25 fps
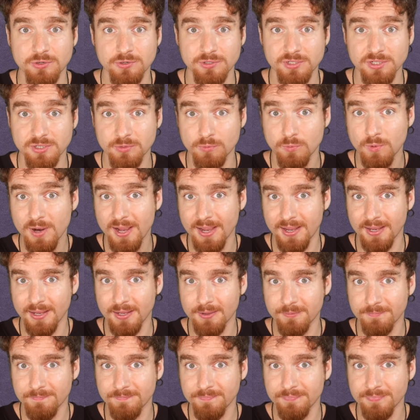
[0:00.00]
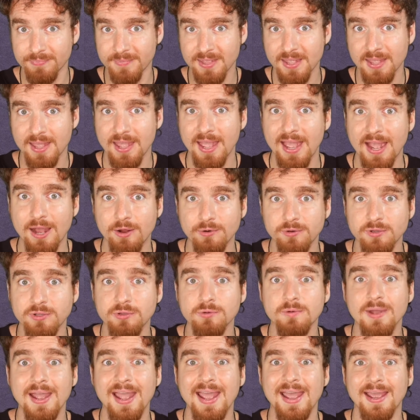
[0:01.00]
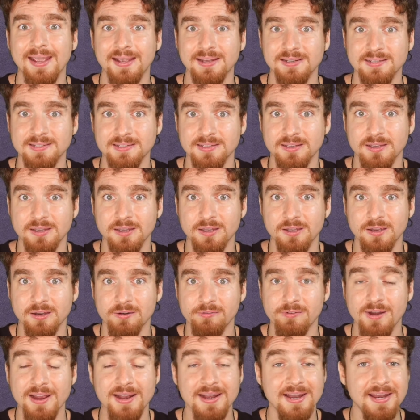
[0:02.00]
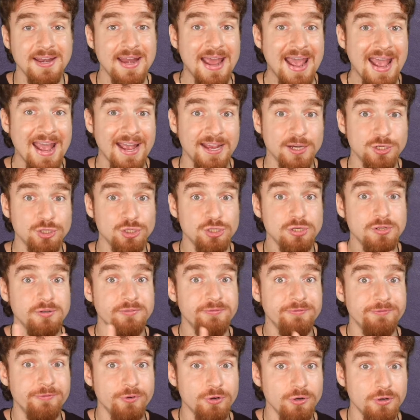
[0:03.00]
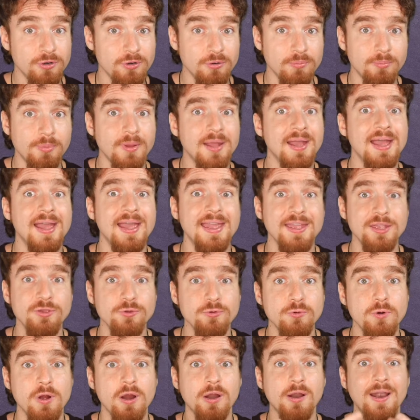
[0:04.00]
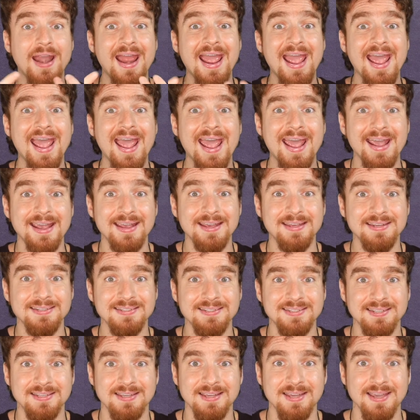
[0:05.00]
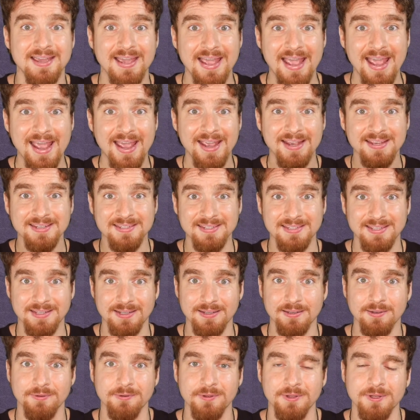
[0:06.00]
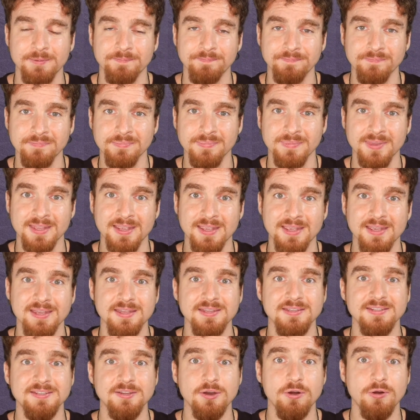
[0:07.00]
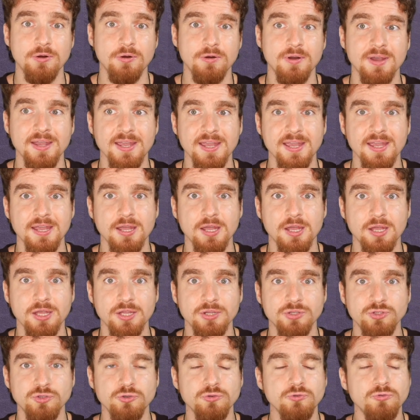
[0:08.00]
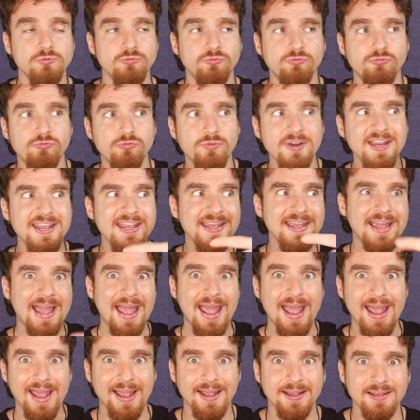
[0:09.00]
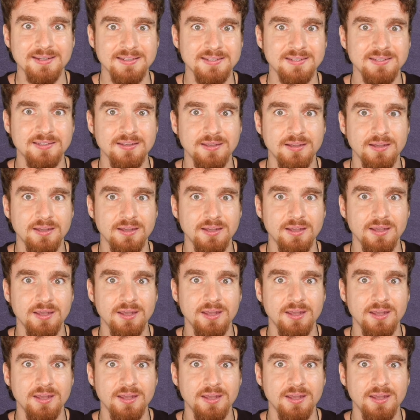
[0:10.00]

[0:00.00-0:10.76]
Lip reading: a certain way. How do you act, right? An action verb. You are acting. So to react,